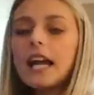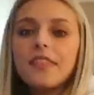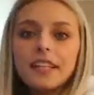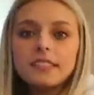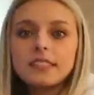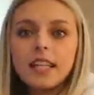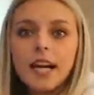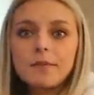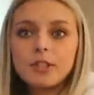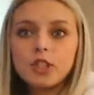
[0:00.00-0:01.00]
I think it's
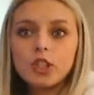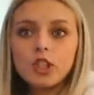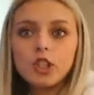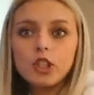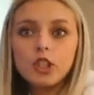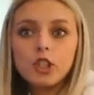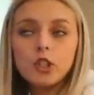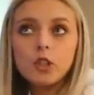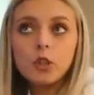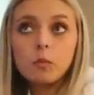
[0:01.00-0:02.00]
time
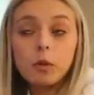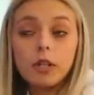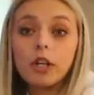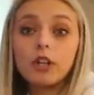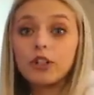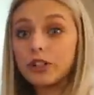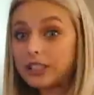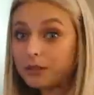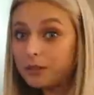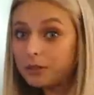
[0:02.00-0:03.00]
to put on our
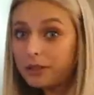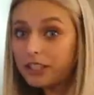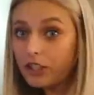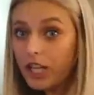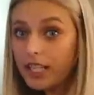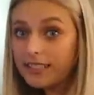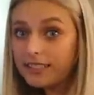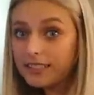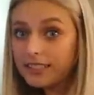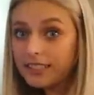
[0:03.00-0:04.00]
Christmas
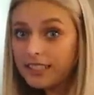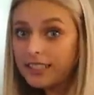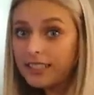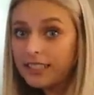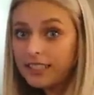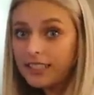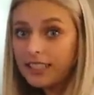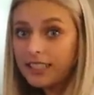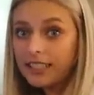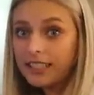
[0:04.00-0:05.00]
PJs.
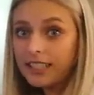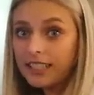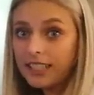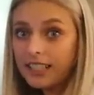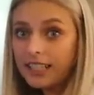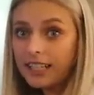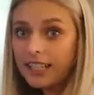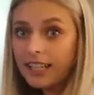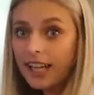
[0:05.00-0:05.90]
About time.